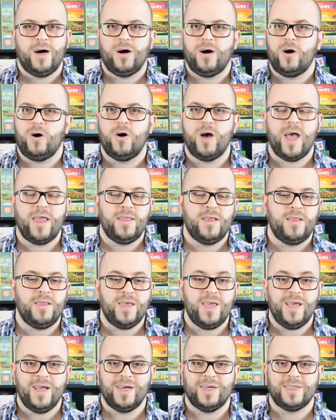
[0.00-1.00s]
Oh, and then
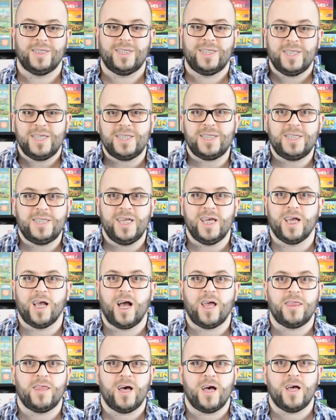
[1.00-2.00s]
the assisting.
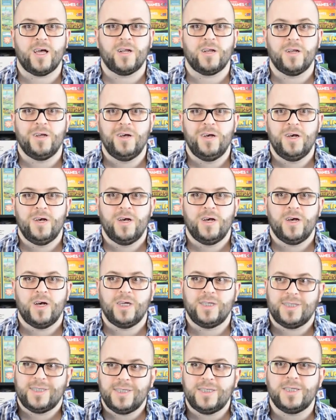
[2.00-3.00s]
I thought
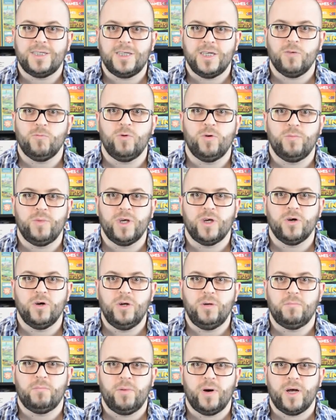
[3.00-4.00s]
assisting would be
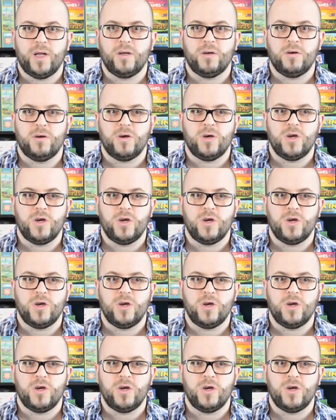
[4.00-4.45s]
good, but